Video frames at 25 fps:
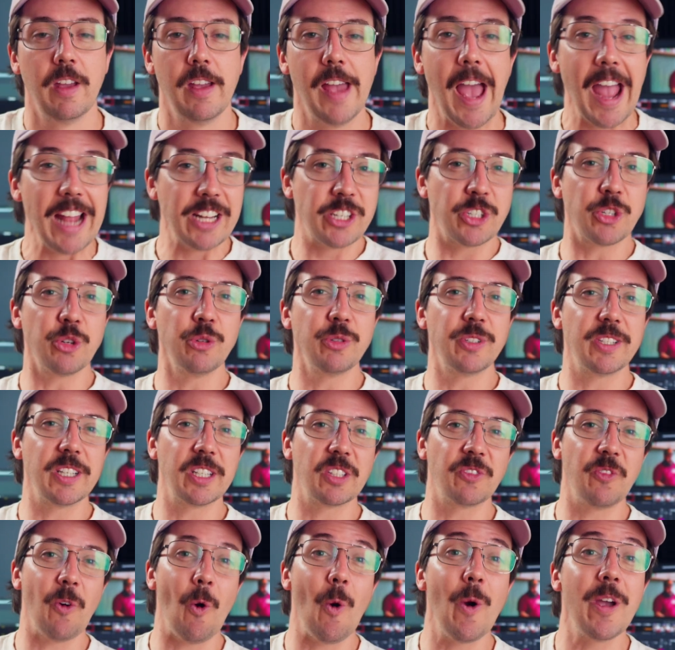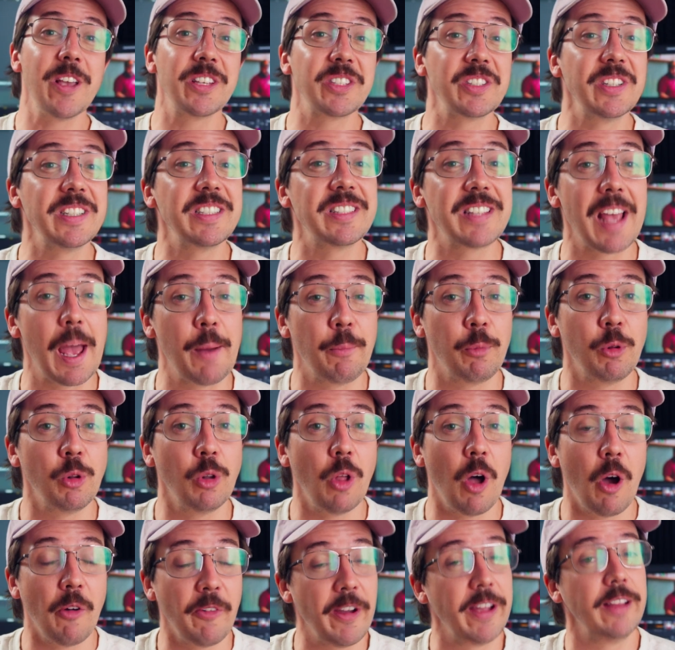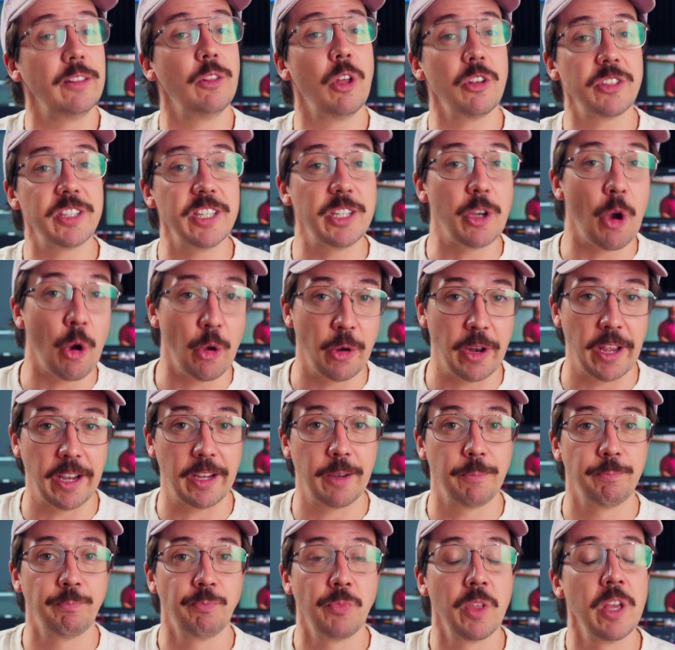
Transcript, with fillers: H.264 is an example of a lossy codec.